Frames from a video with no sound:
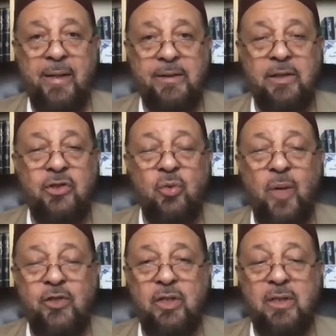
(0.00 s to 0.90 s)

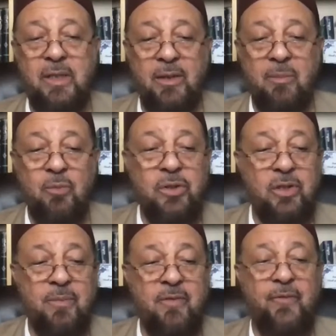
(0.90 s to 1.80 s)
situations that the
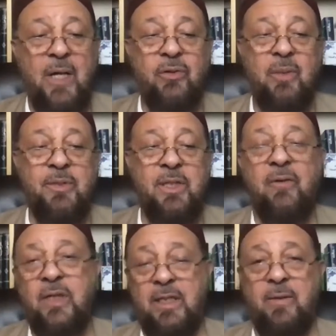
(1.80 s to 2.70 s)
Muslims found
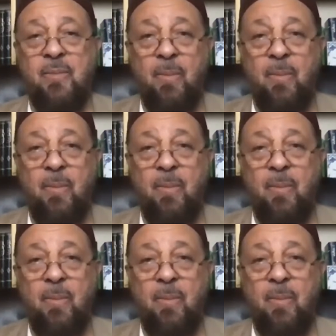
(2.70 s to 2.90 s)
themselves in.